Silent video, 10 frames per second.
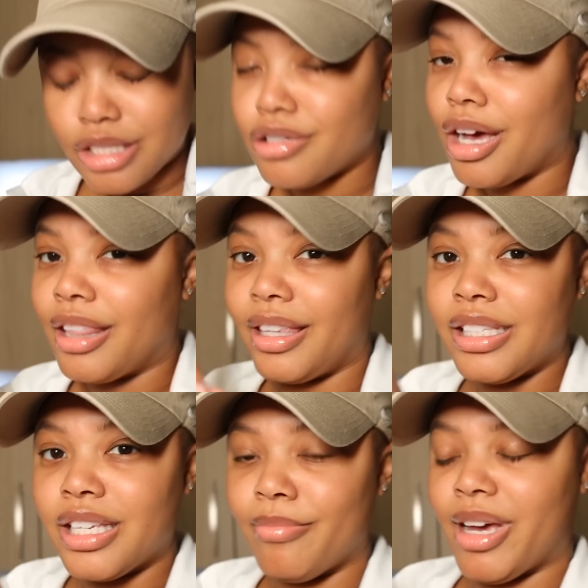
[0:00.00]
so I
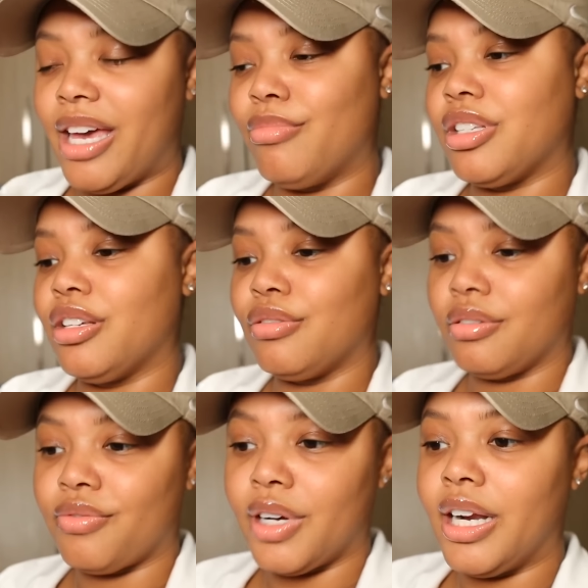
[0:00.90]
linked it in my Amazon
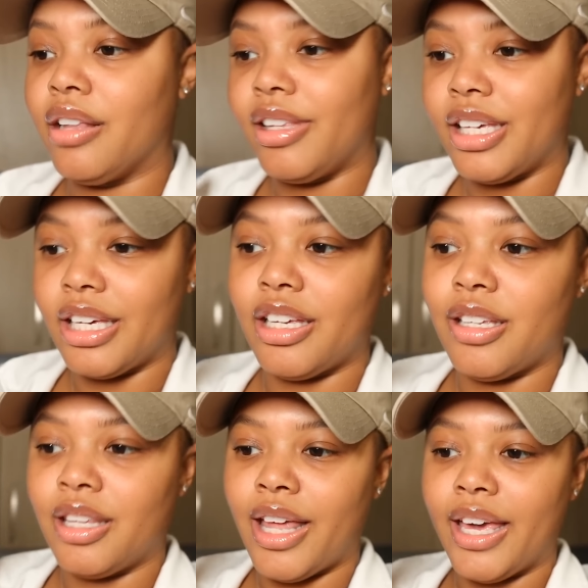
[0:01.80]
storefront, and I'll link
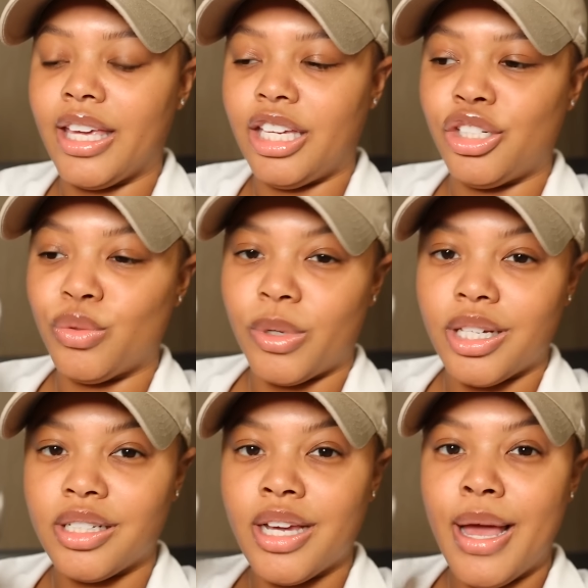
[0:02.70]
it like each
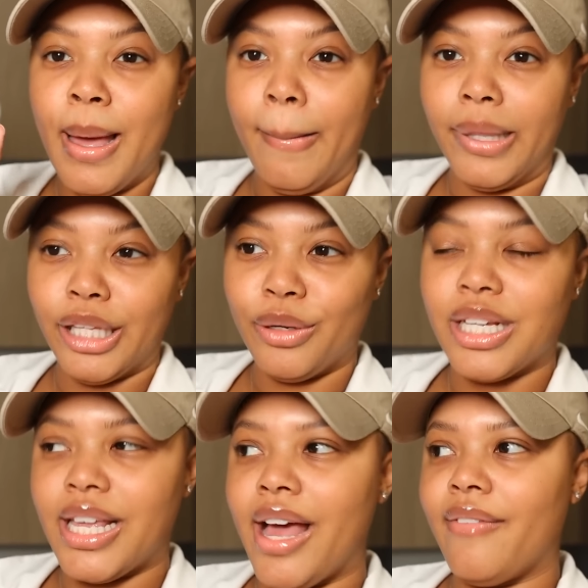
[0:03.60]
one below,
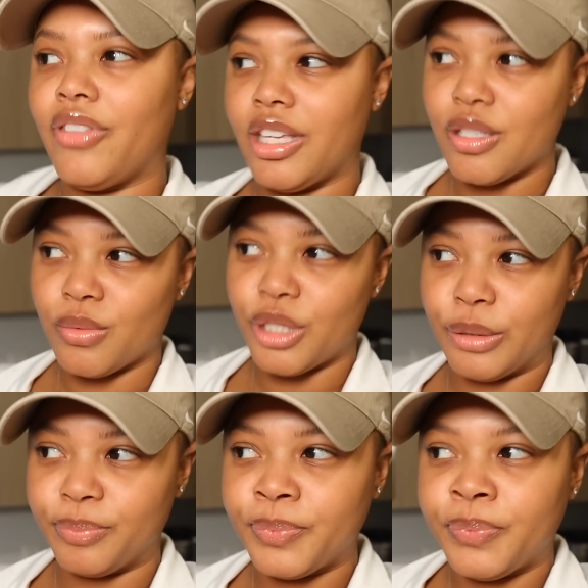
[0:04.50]
because I have this
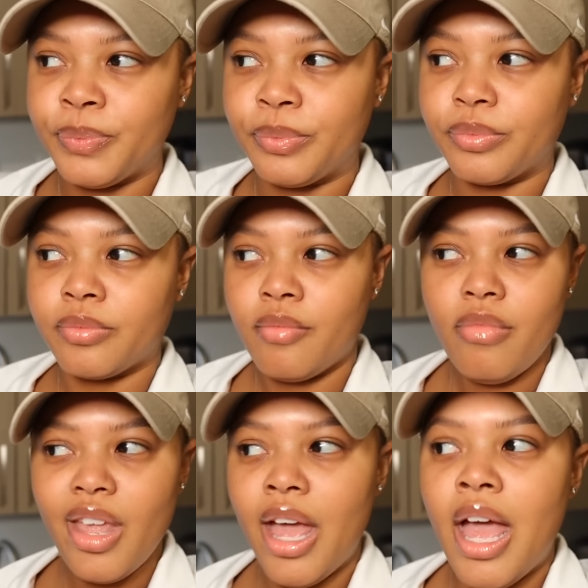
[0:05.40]
one
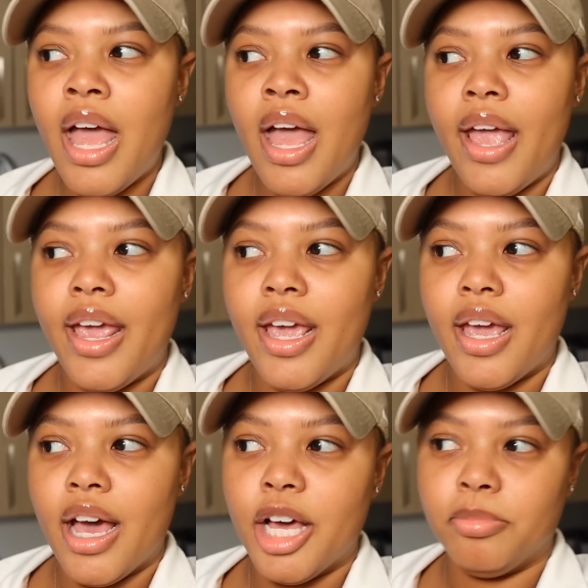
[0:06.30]

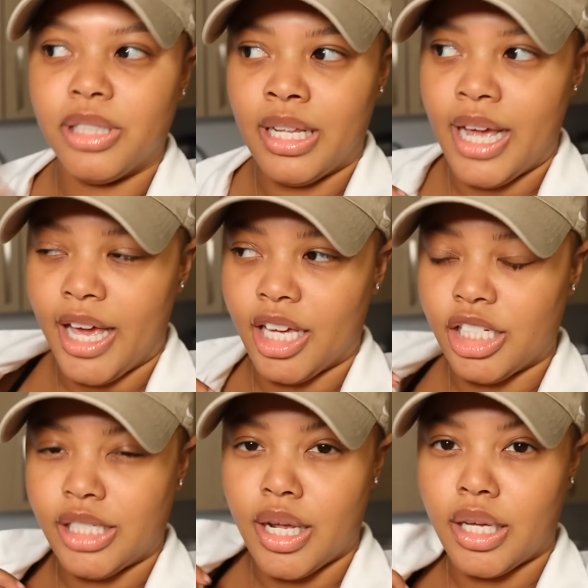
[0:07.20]
and a black
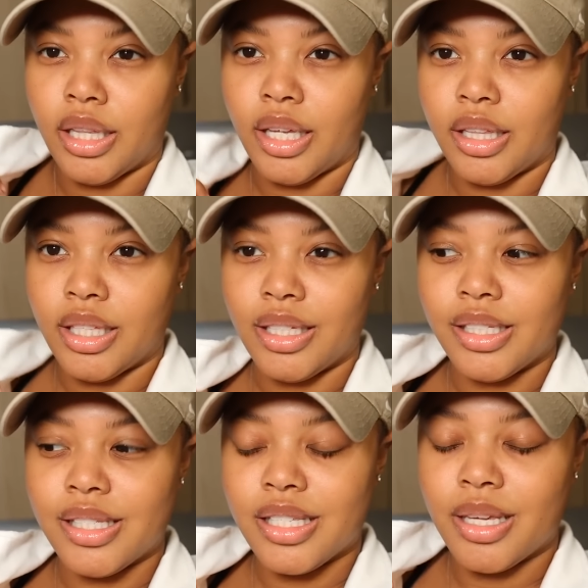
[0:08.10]
jacket like
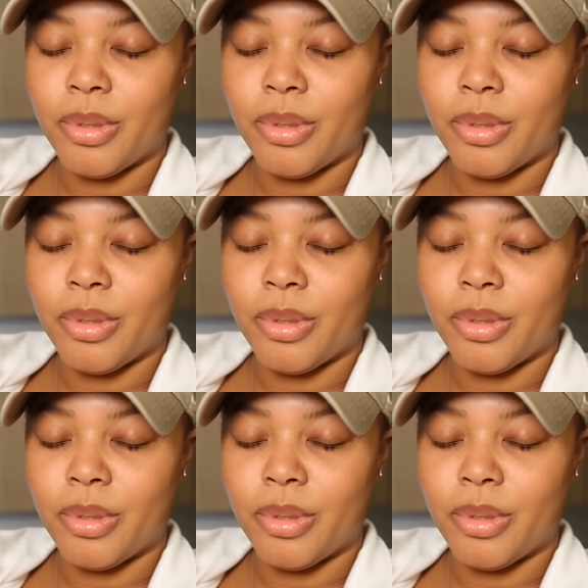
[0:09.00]
this,